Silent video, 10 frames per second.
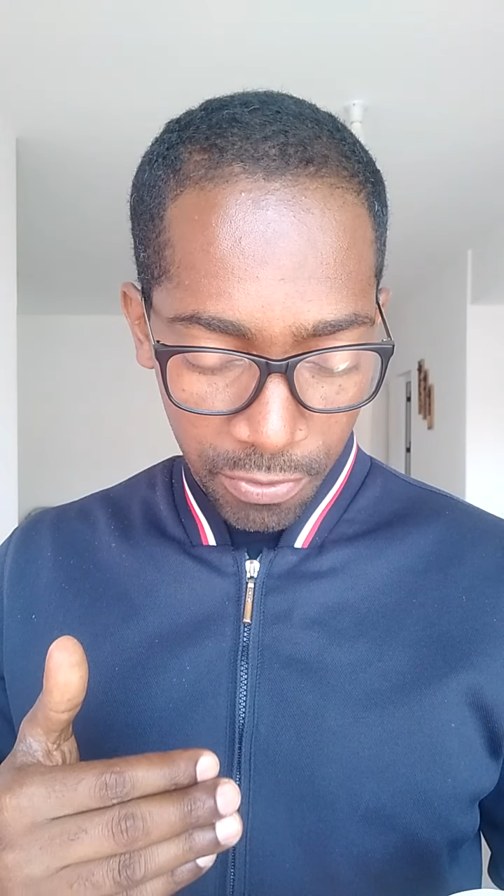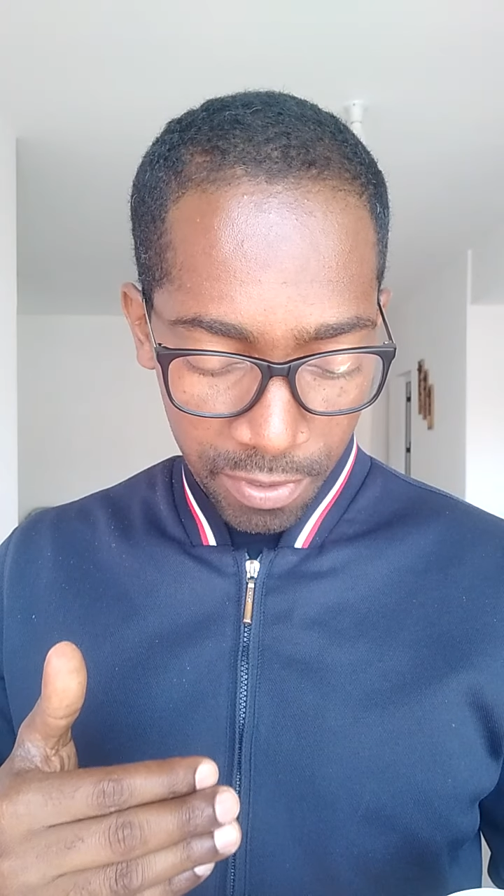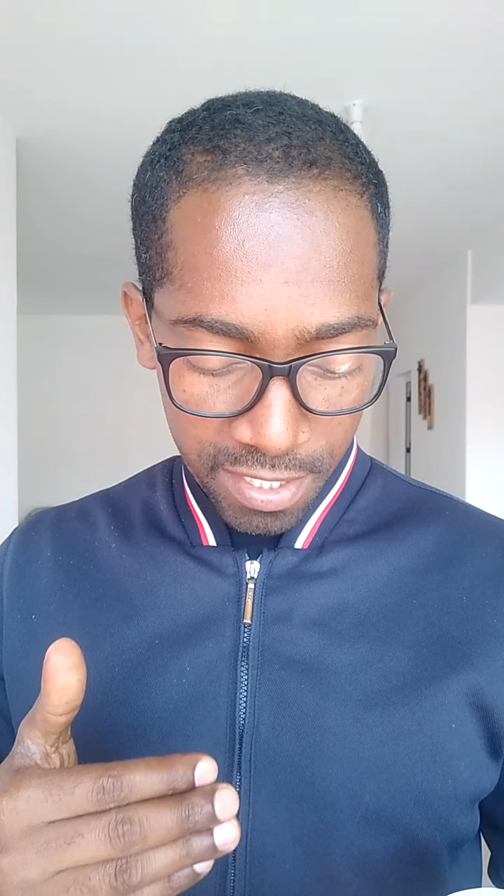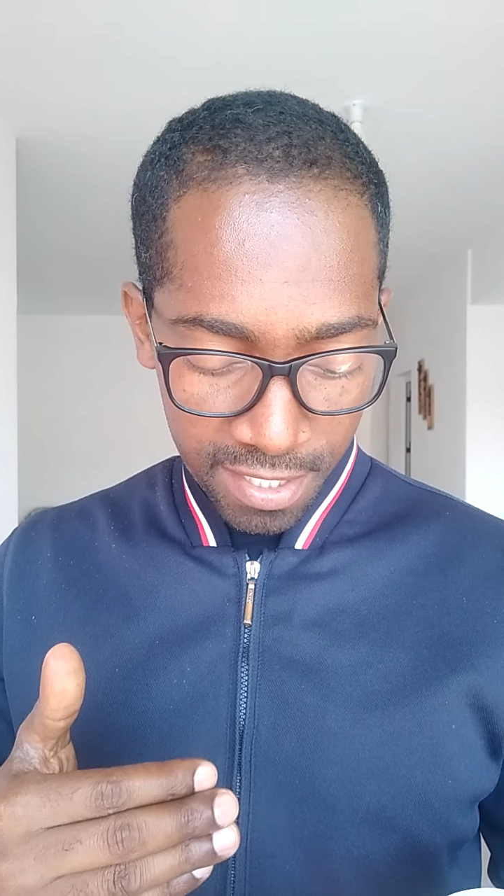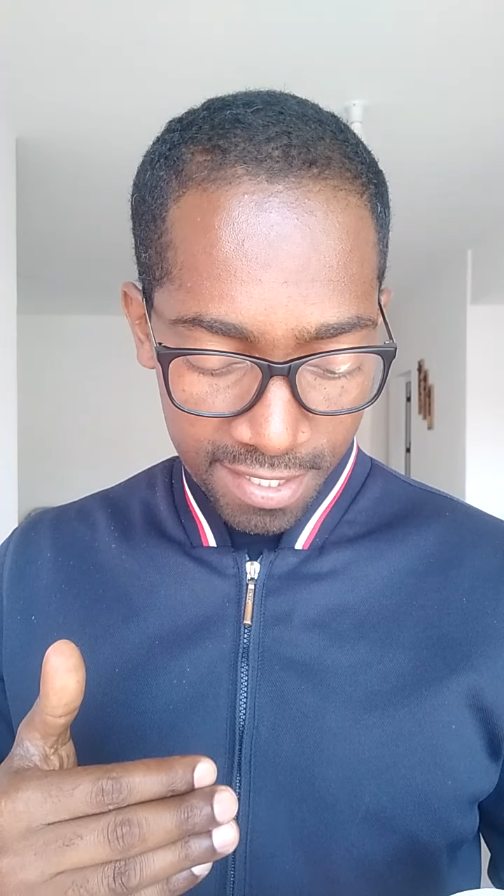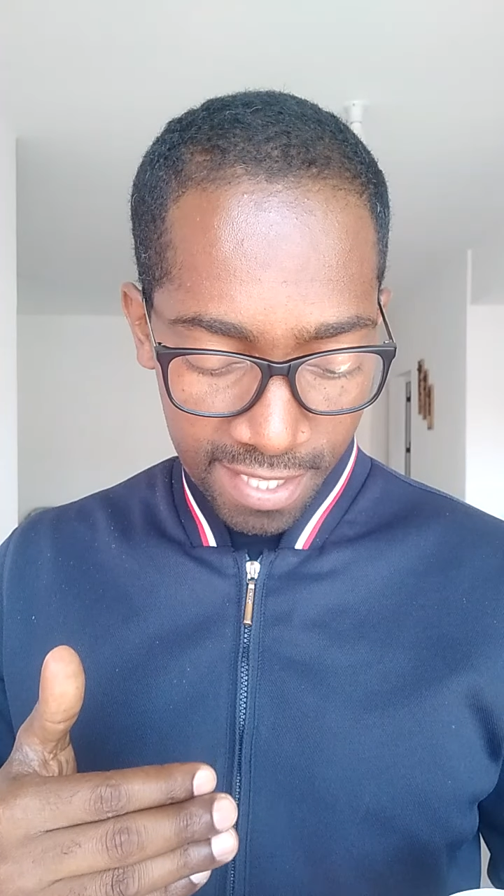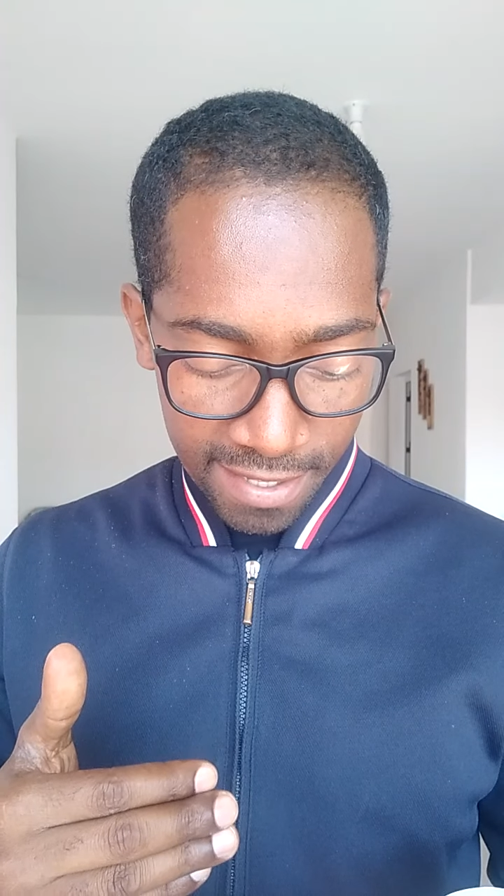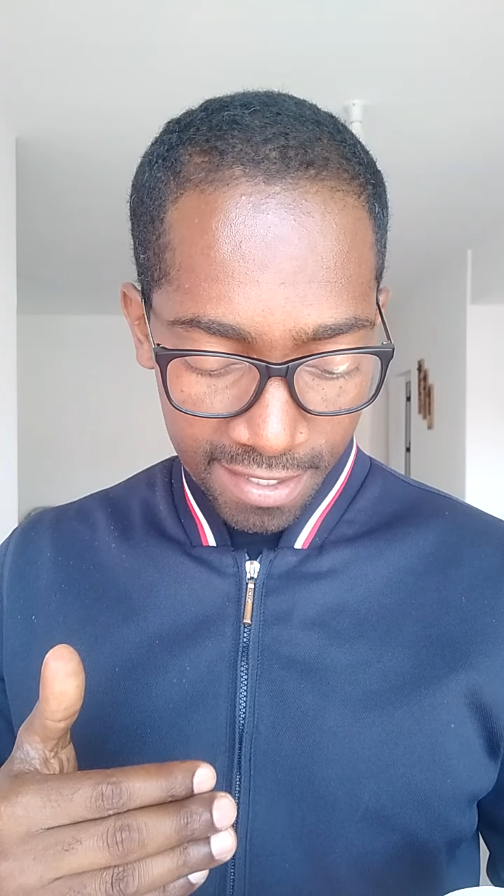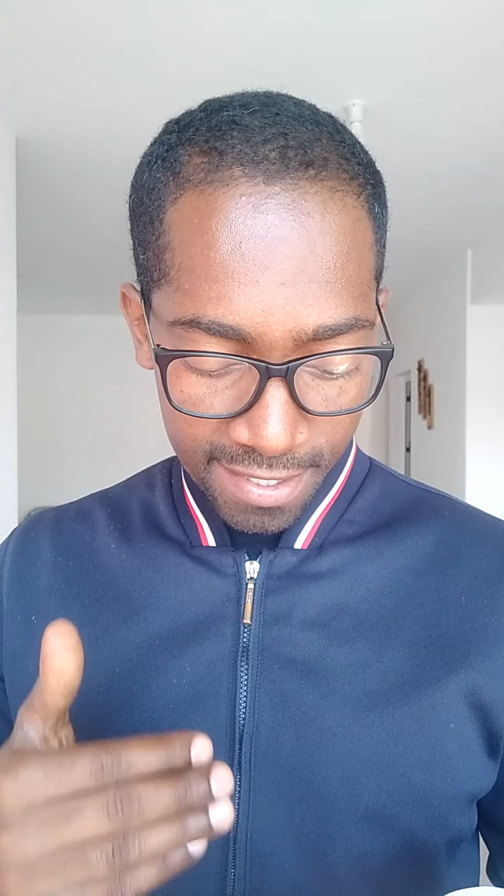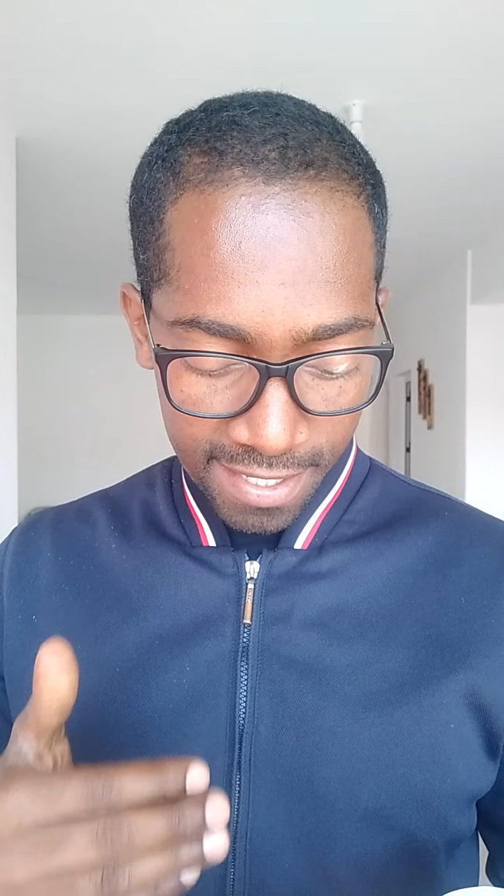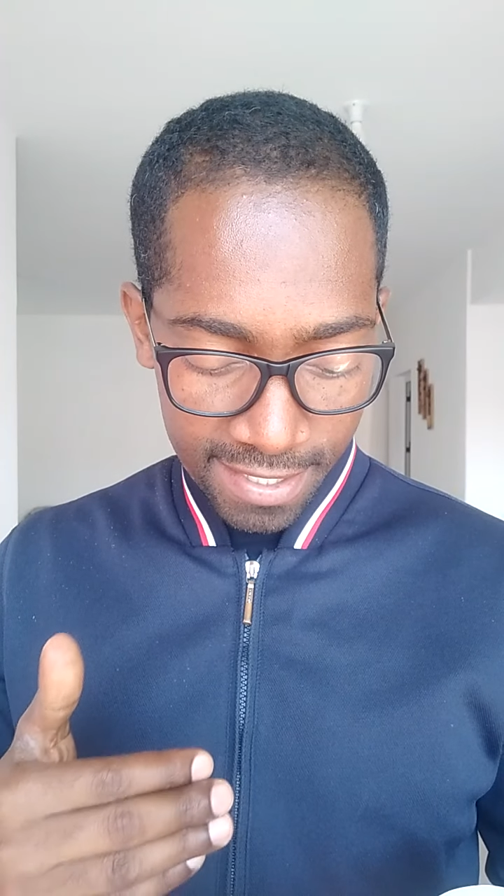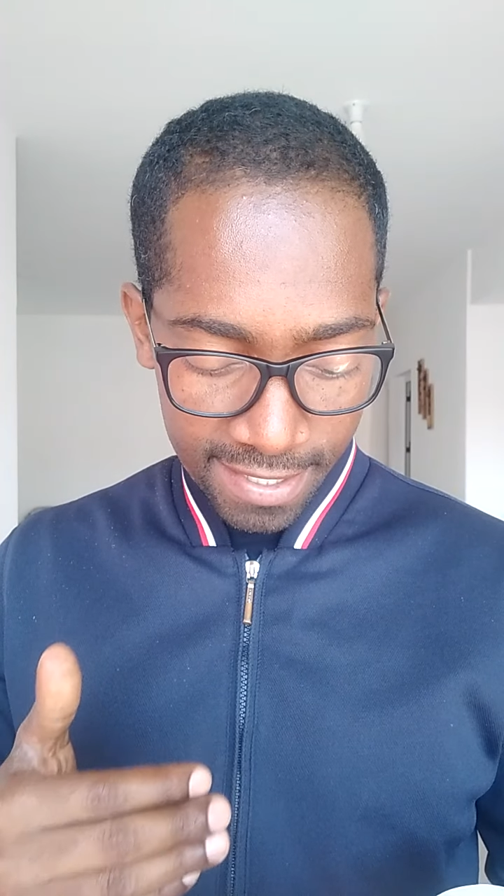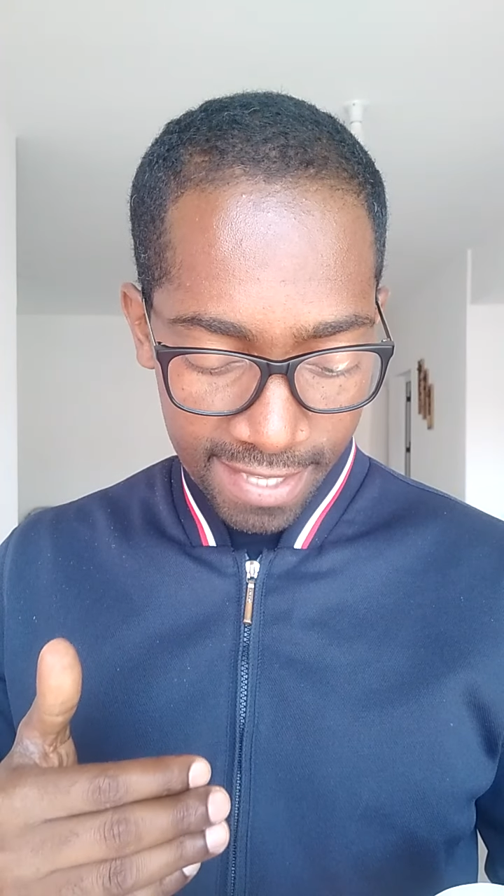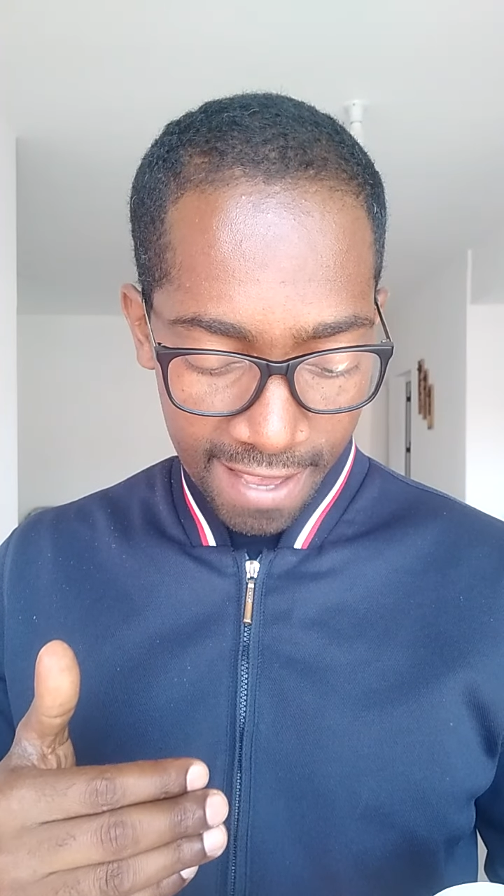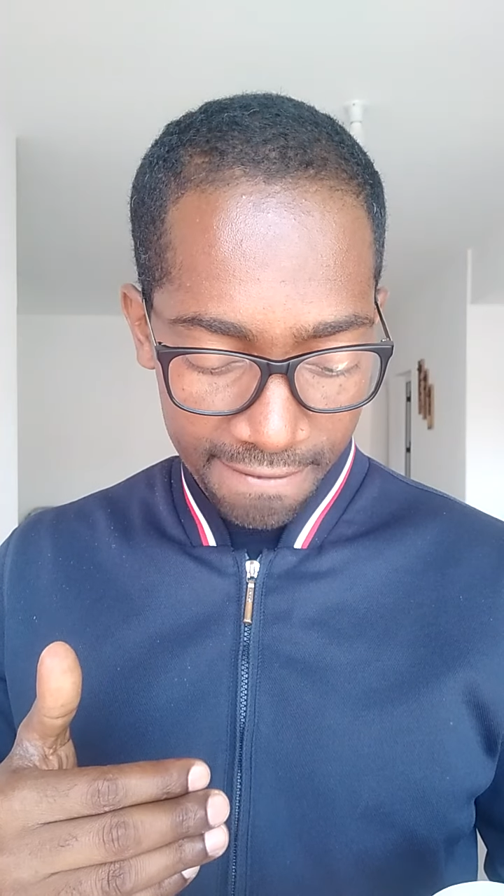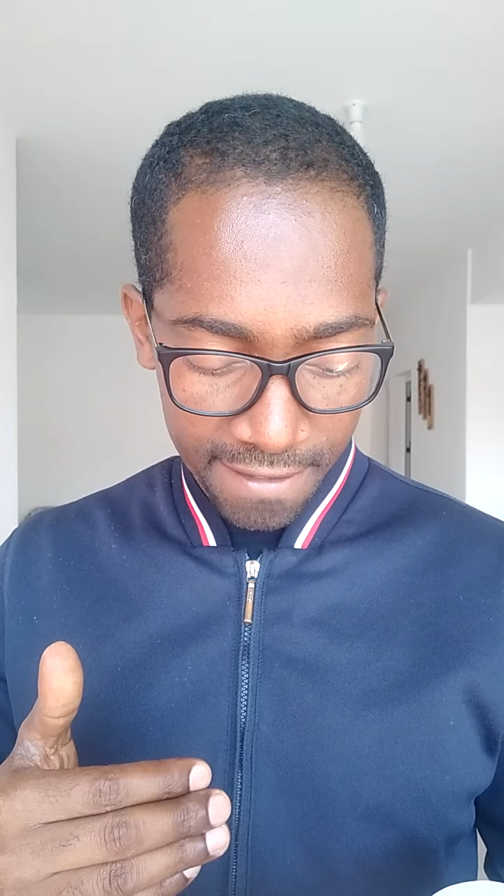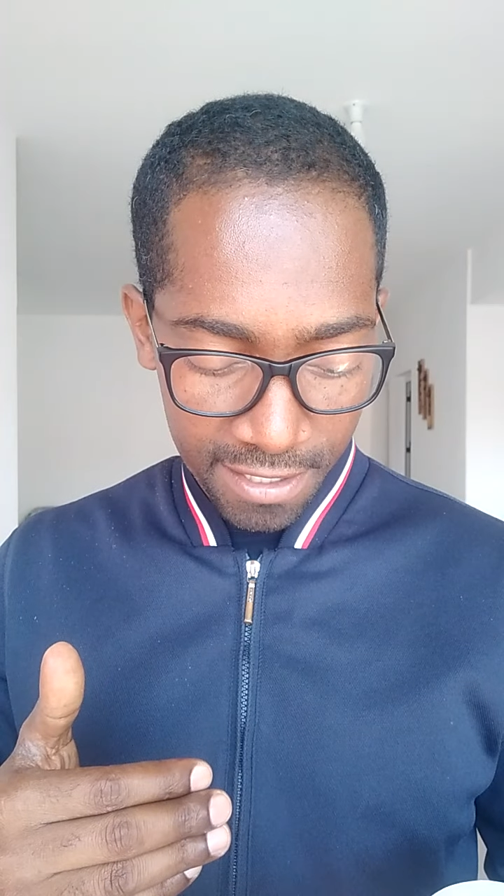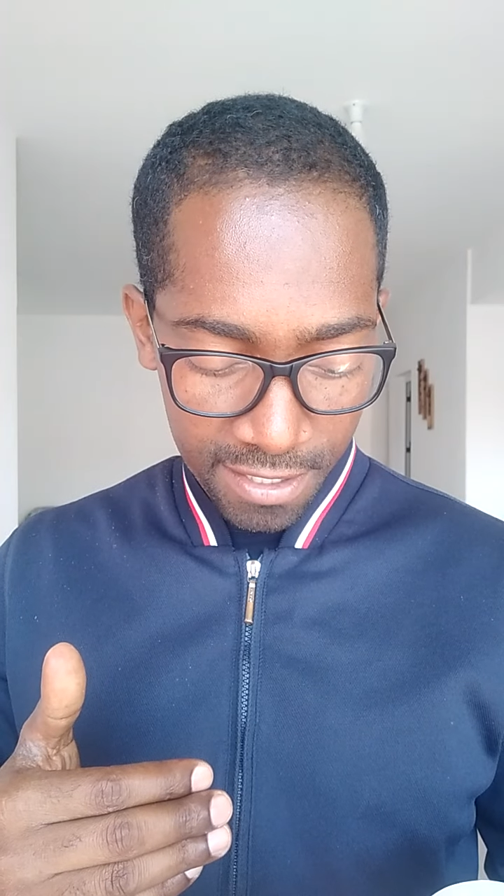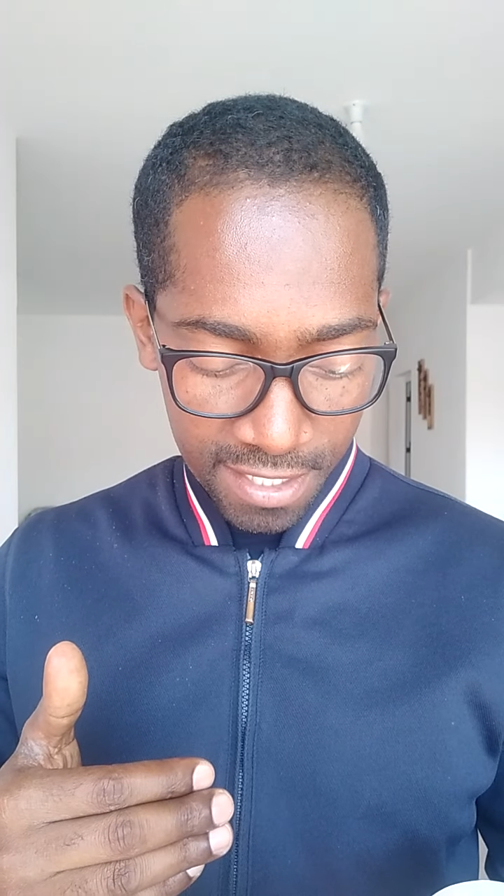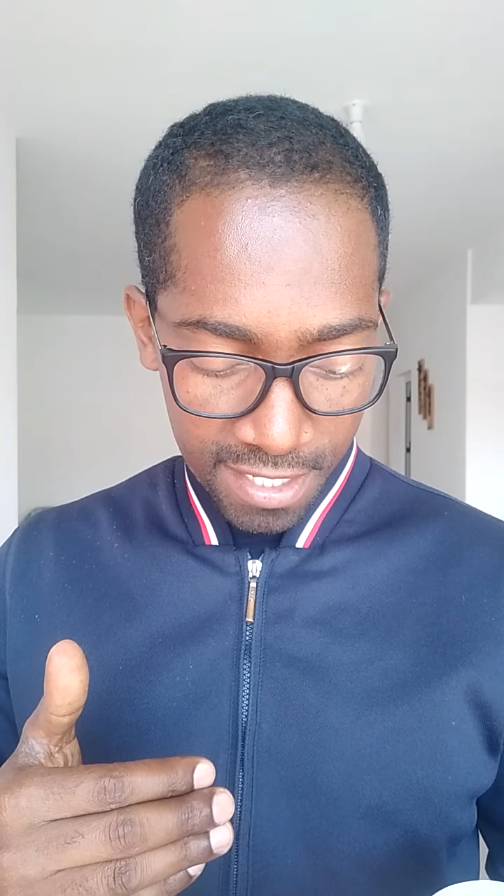
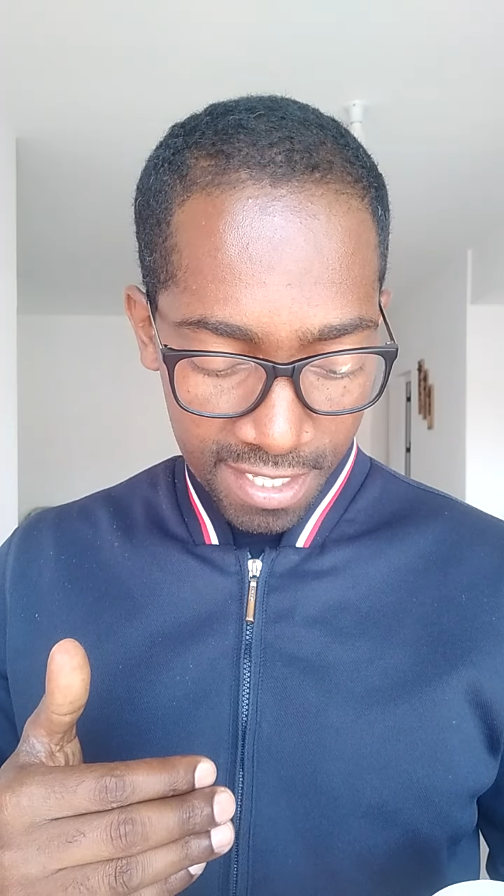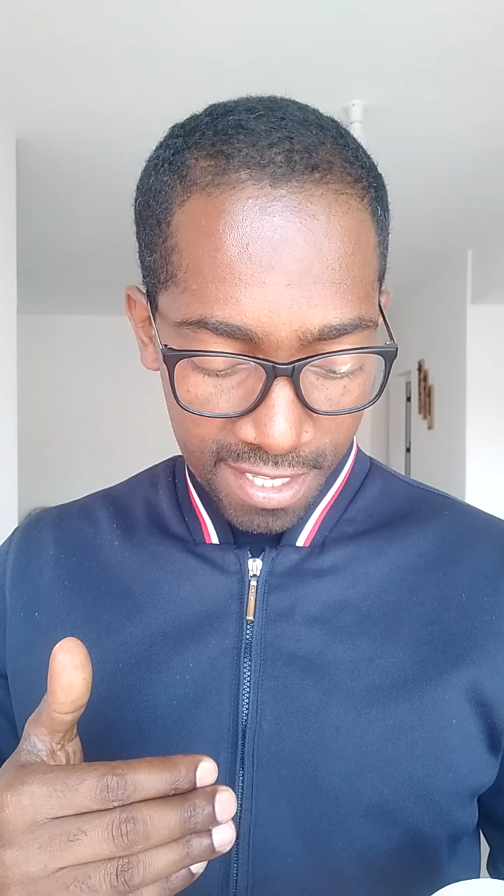367,